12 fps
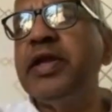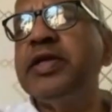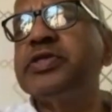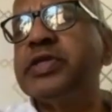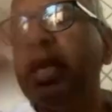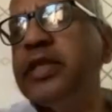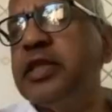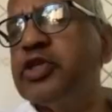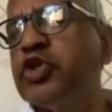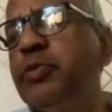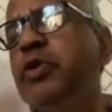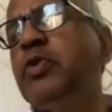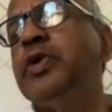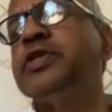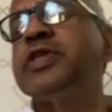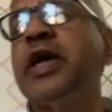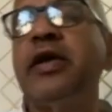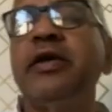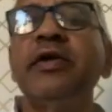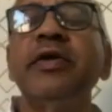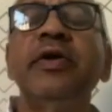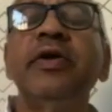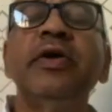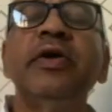he is saying there should be no desire?
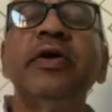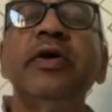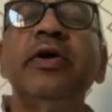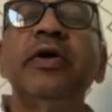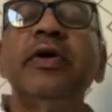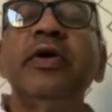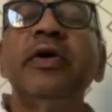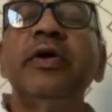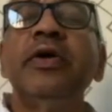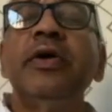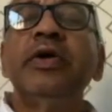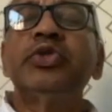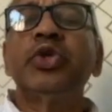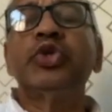So